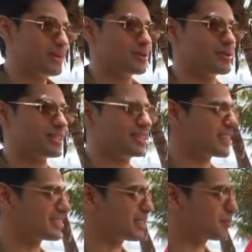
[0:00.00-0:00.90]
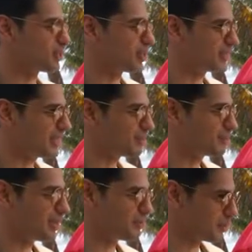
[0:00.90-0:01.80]
We were discussing it with your team.
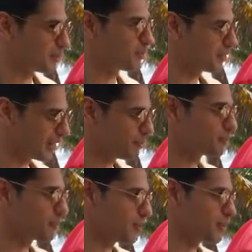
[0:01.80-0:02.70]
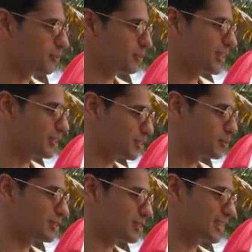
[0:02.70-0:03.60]
Maybe we'll come up to the
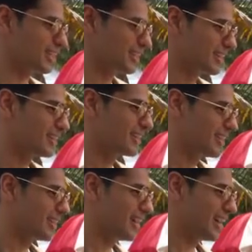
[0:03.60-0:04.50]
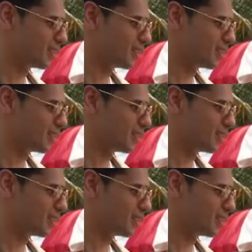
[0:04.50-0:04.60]
ashram and try.